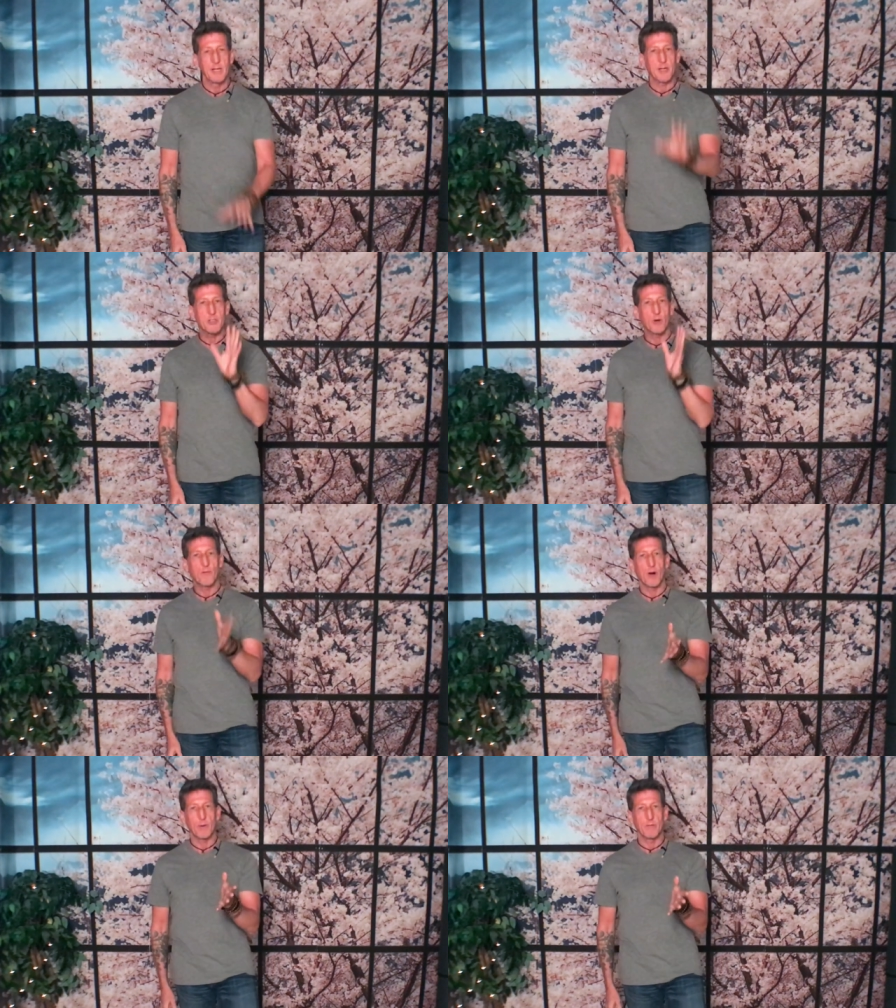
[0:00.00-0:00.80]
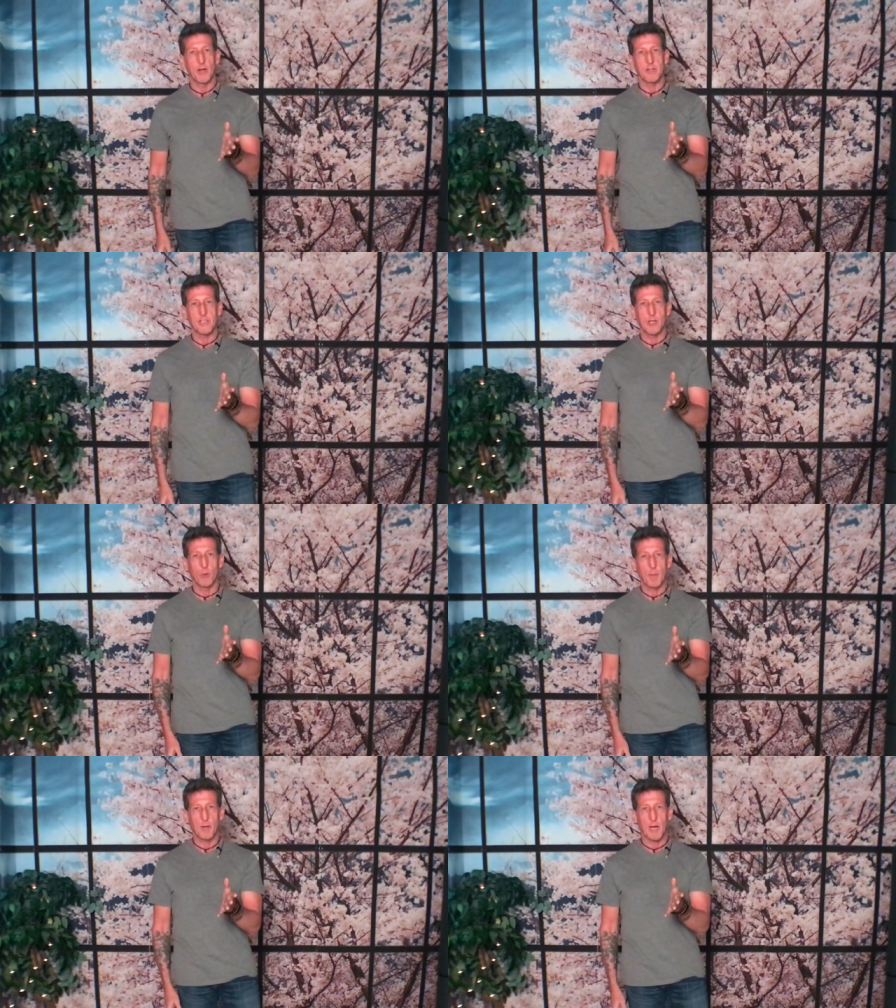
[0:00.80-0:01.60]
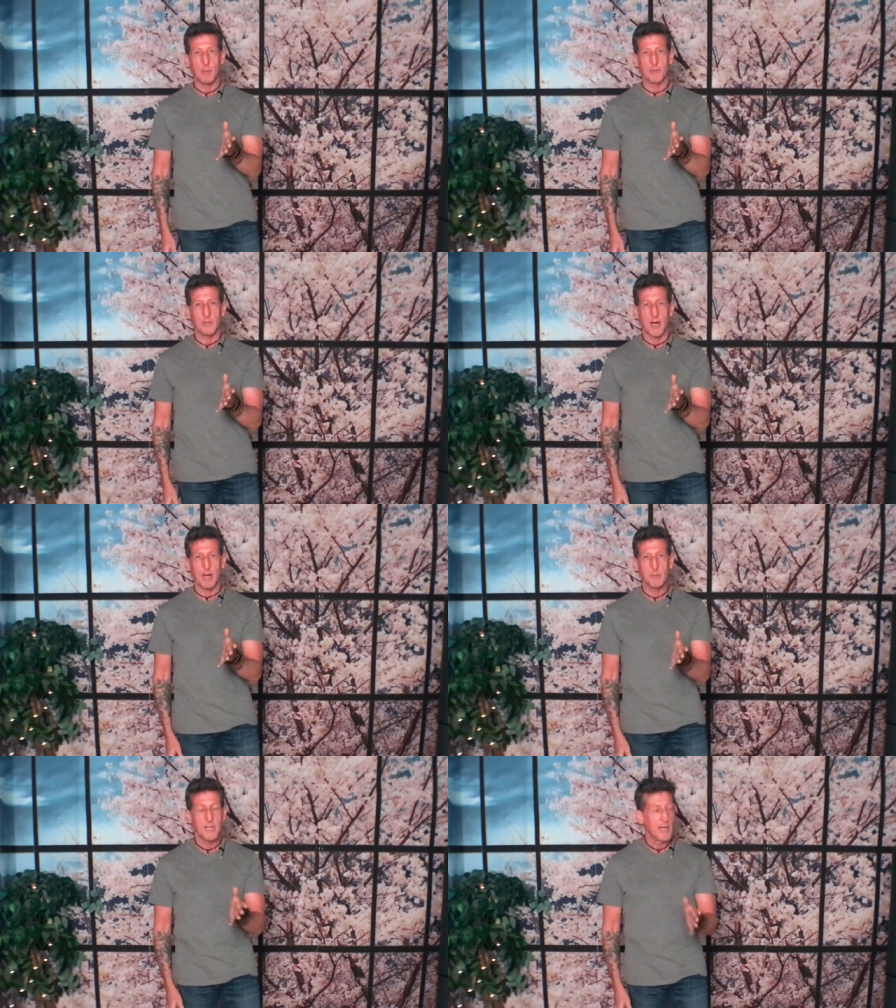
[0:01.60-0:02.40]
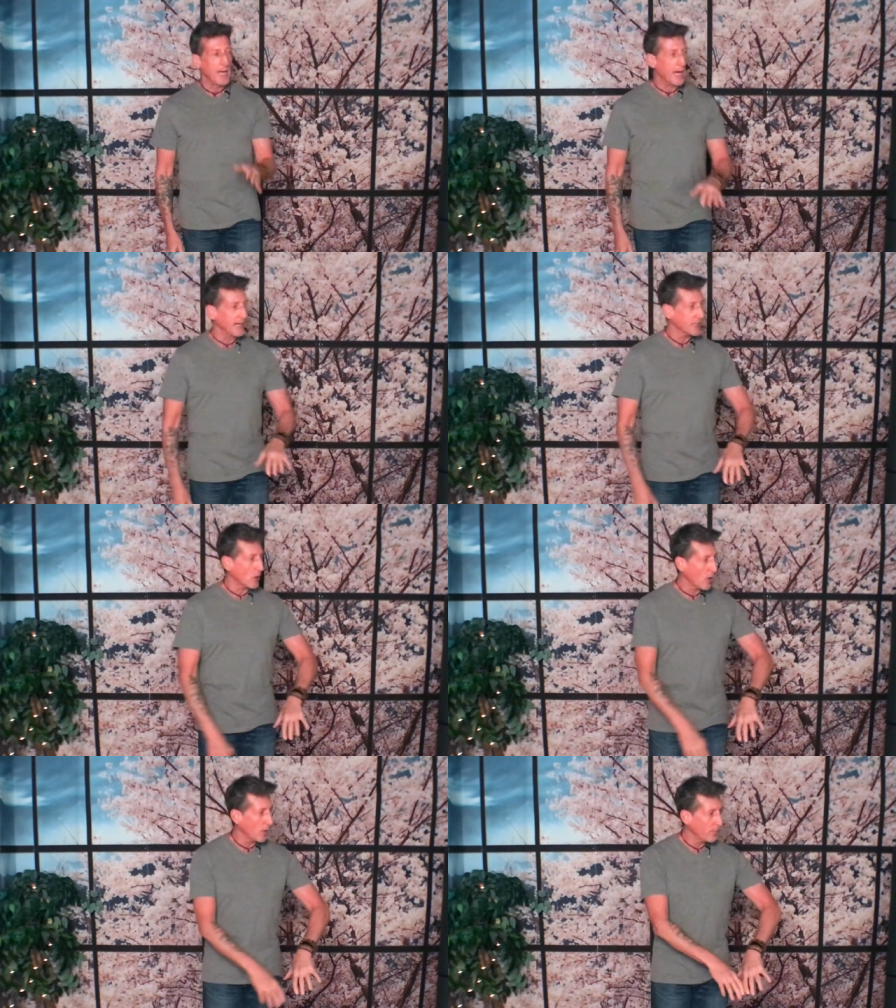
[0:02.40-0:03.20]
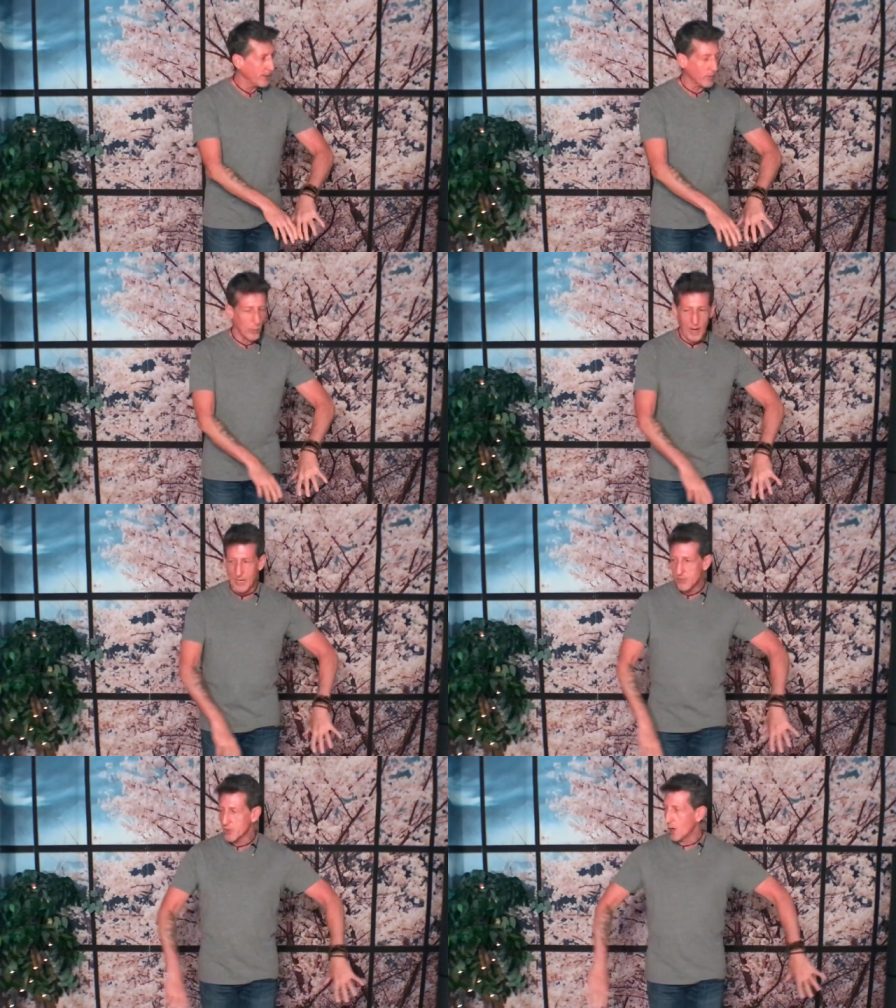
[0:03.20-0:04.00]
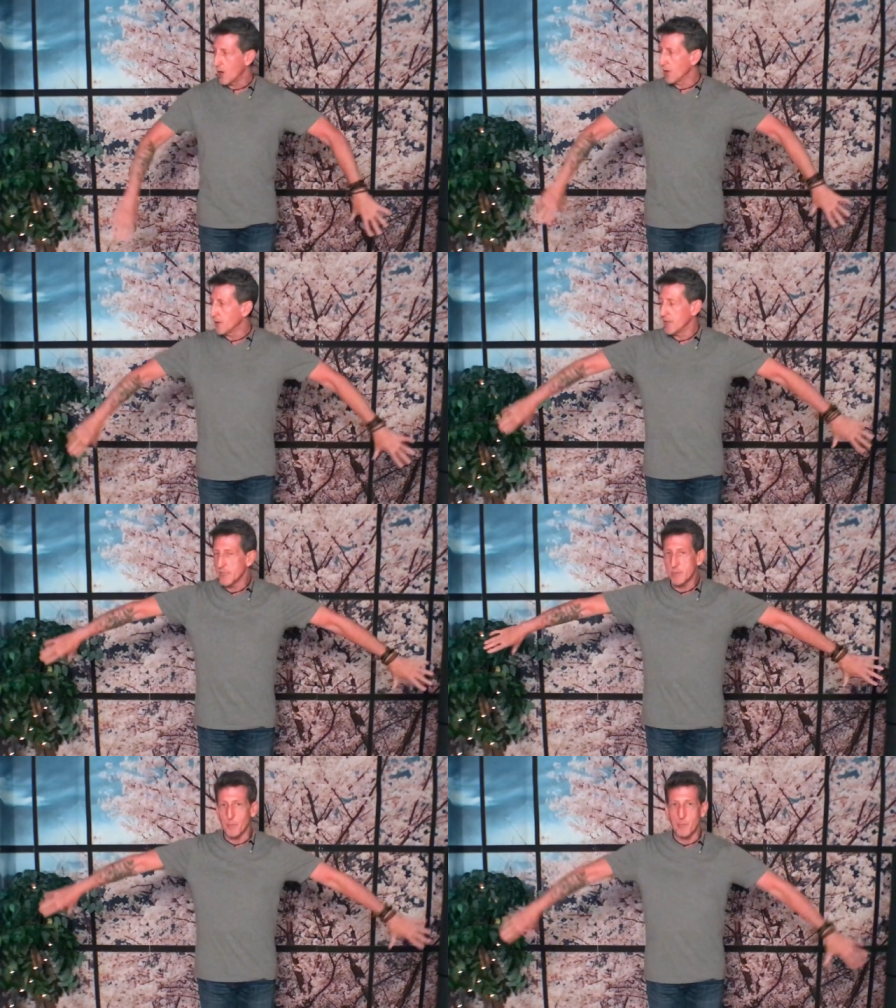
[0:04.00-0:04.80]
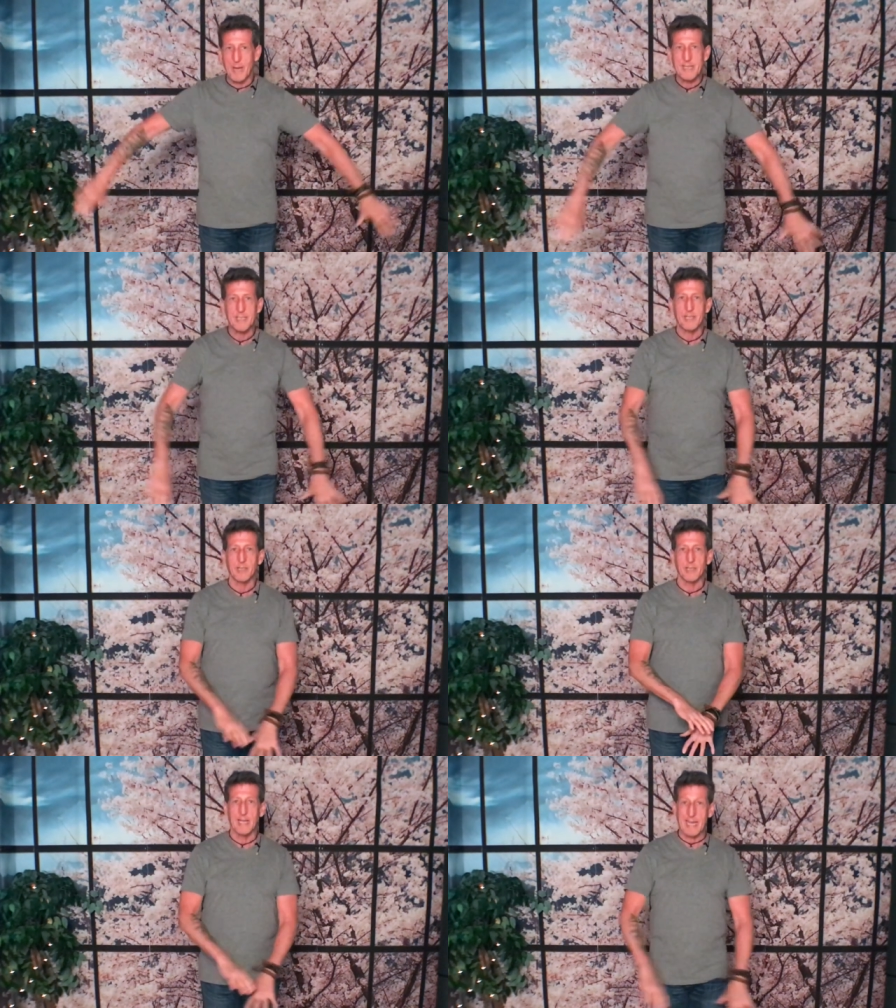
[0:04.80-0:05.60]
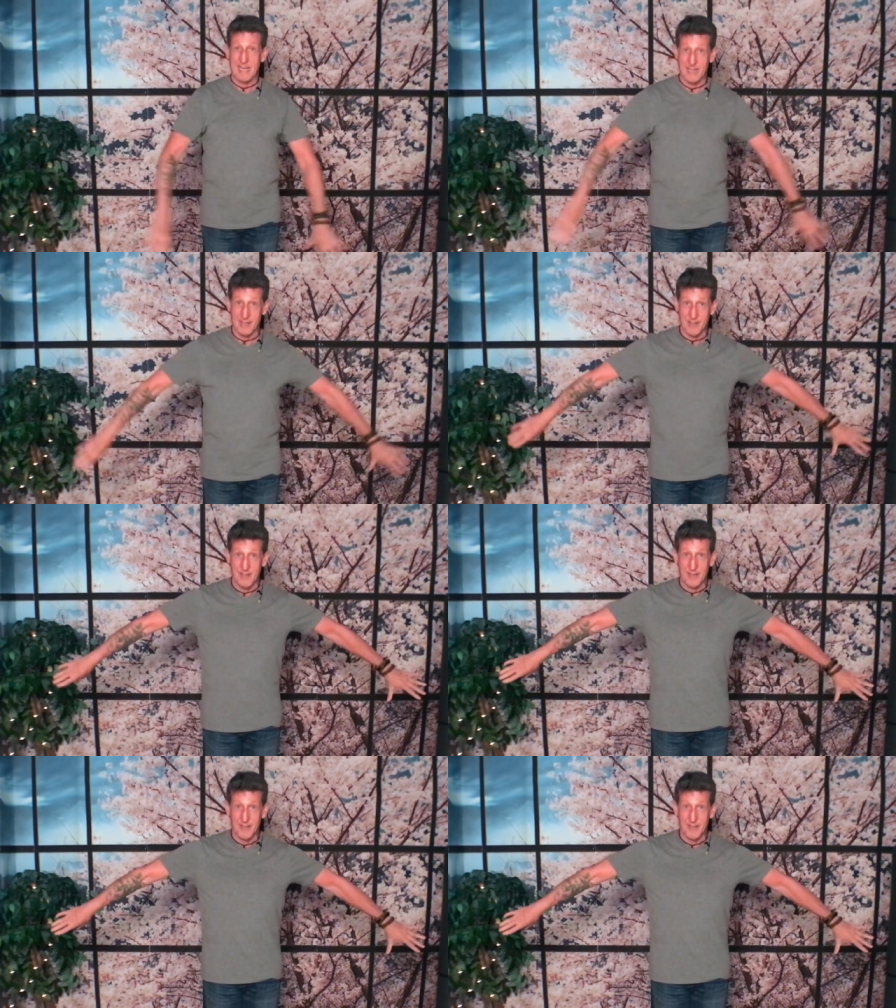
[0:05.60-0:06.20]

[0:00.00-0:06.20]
Now, so far we've done single whip a couple of times, and it's all been arranged on this basic lane,